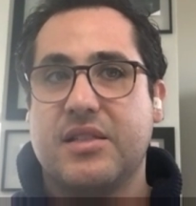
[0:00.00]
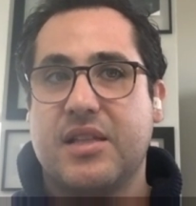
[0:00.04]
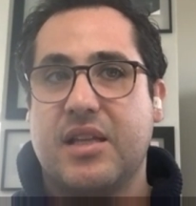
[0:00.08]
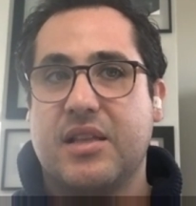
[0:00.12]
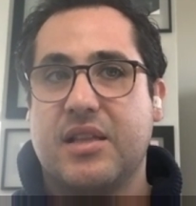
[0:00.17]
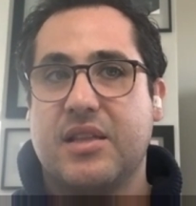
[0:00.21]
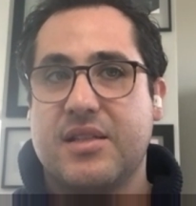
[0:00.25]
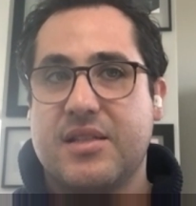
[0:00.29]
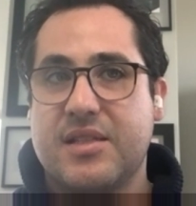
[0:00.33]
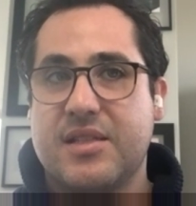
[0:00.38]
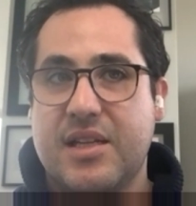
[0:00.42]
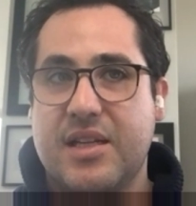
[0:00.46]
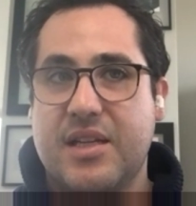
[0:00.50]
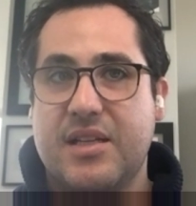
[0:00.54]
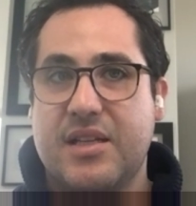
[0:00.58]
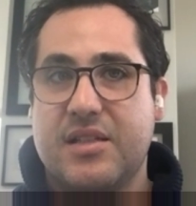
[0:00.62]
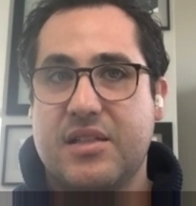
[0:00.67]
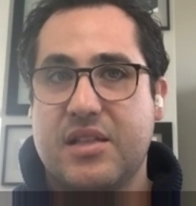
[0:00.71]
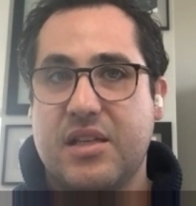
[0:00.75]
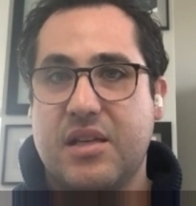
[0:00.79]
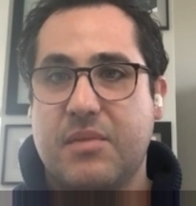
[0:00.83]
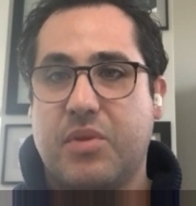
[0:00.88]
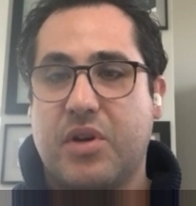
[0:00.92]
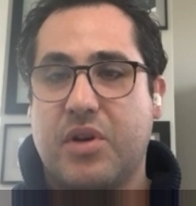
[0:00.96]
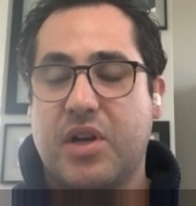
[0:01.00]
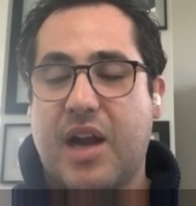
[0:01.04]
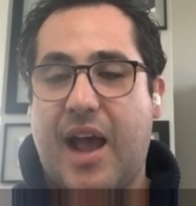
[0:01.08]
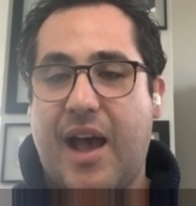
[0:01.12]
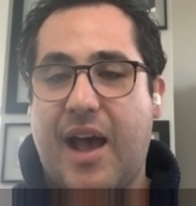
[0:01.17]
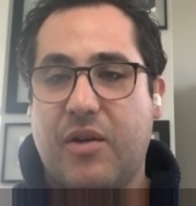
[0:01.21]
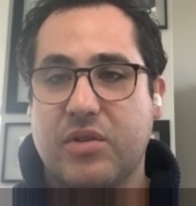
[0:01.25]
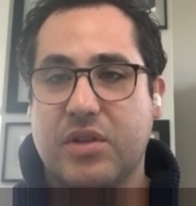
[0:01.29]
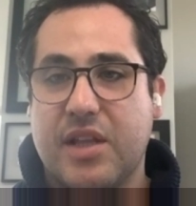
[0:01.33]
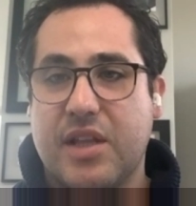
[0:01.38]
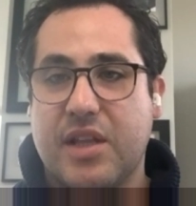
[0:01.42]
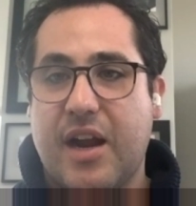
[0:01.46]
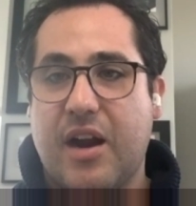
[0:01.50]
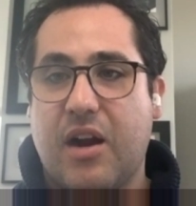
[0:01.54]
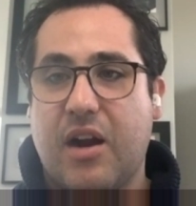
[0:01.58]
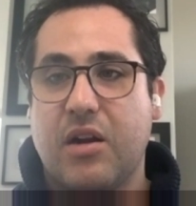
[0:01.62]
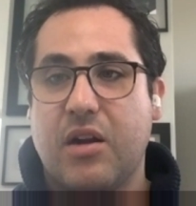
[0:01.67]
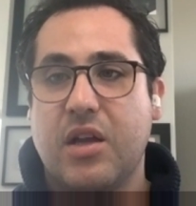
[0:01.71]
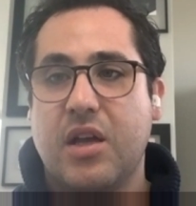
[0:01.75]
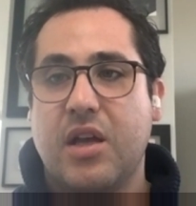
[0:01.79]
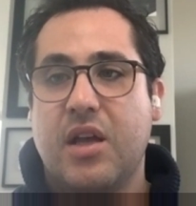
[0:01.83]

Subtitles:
that the CDC put out there